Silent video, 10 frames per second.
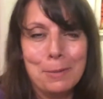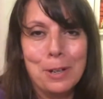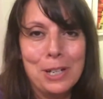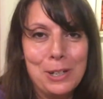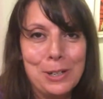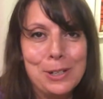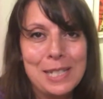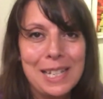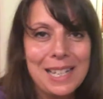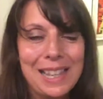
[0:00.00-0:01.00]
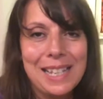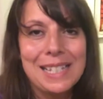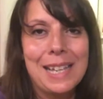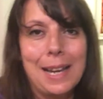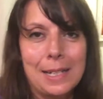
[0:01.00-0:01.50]
We're using
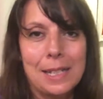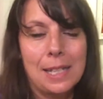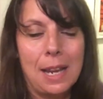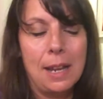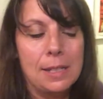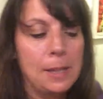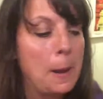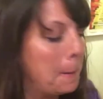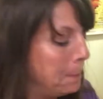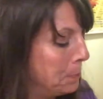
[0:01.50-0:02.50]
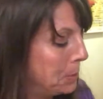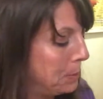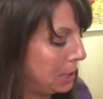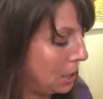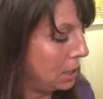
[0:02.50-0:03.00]
this exercise
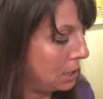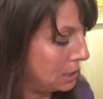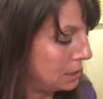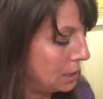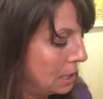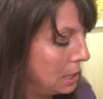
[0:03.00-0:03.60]
because